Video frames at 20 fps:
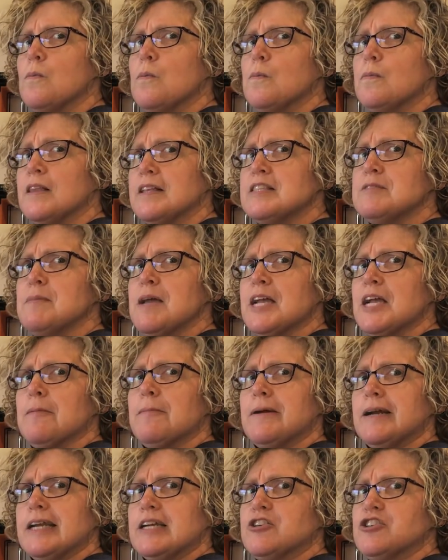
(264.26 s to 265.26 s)
Let's make a
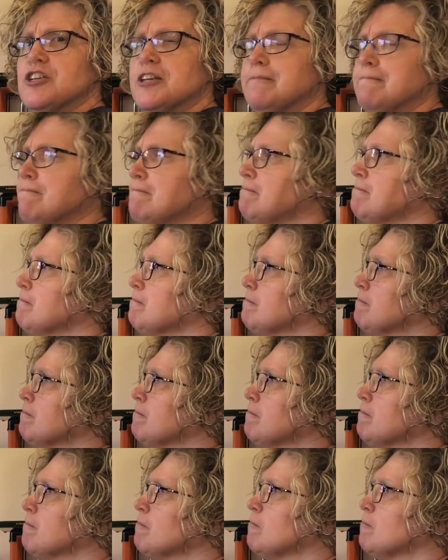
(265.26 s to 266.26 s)
prediction.
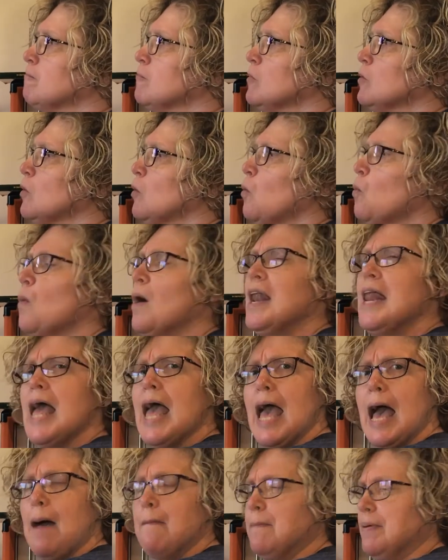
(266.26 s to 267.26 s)
What
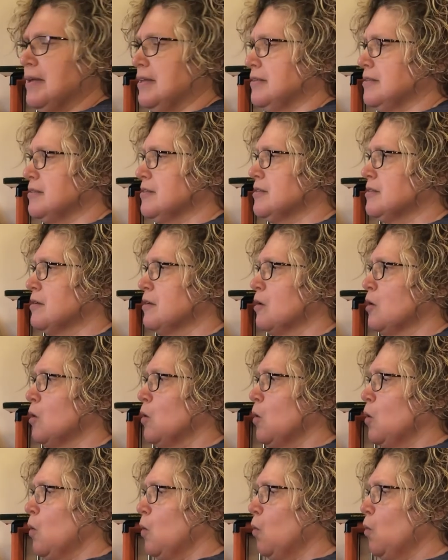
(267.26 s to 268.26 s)
happens
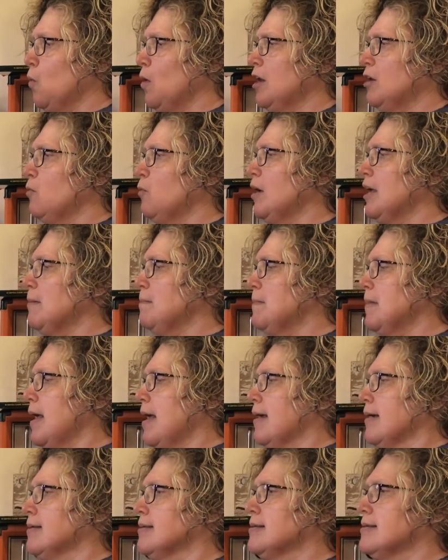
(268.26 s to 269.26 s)
when we
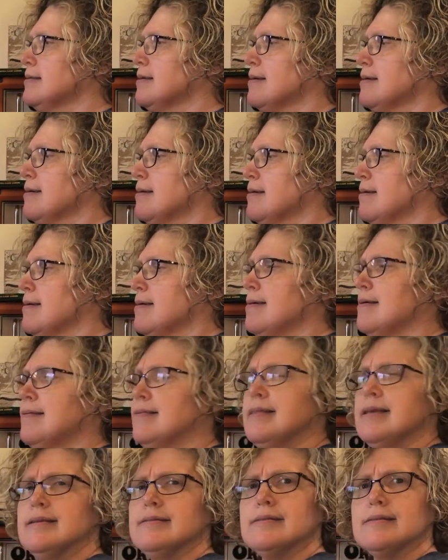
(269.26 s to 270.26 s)
mix
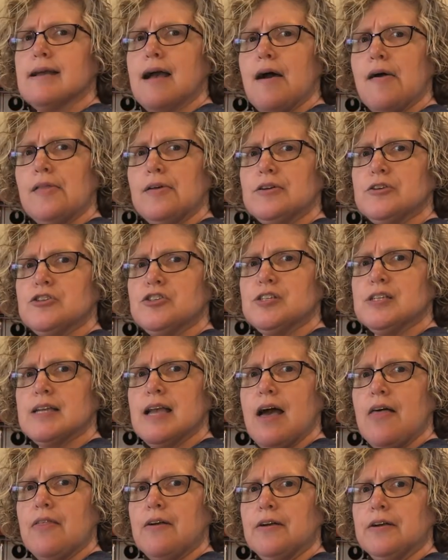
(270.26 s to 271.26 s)
these colors
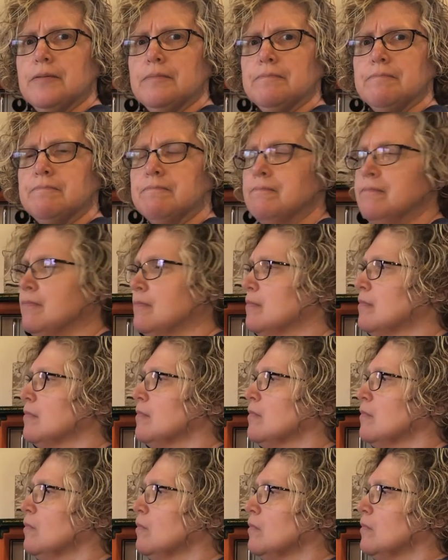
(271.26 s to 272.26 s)
together?
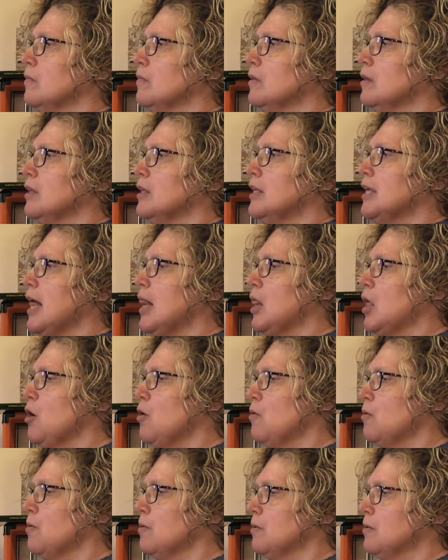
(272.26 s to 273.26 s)

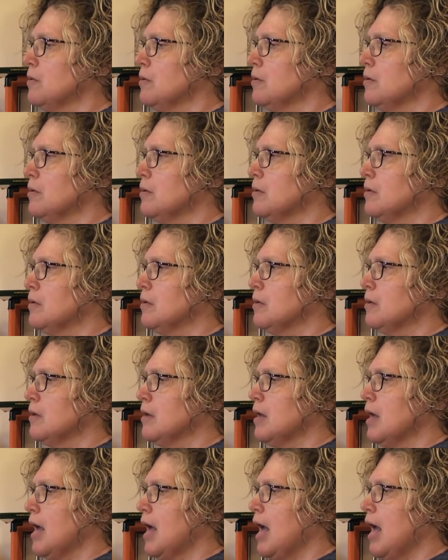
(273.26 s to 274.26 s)
Yellow
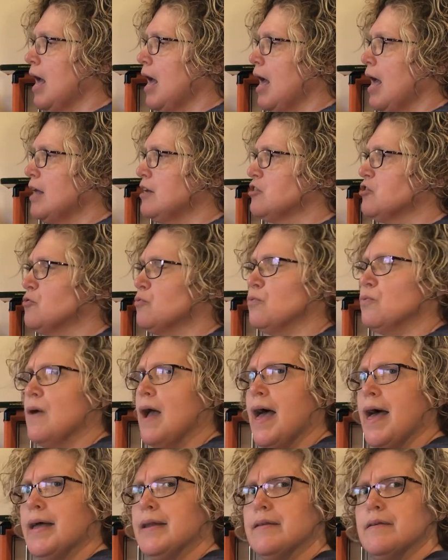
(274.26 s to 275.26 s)
and
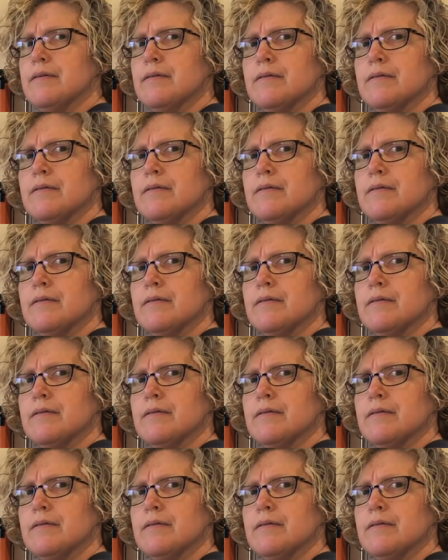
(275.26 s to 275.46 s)
red.